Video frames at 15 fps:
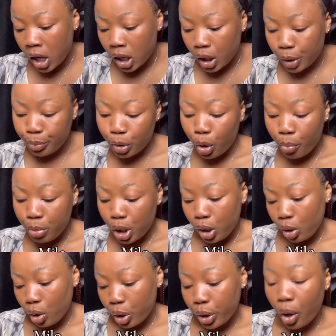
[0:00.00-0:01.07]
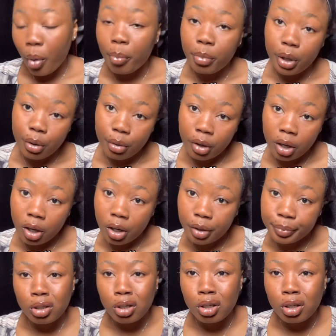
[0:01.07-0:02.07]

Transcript: um, your Milo, your milk.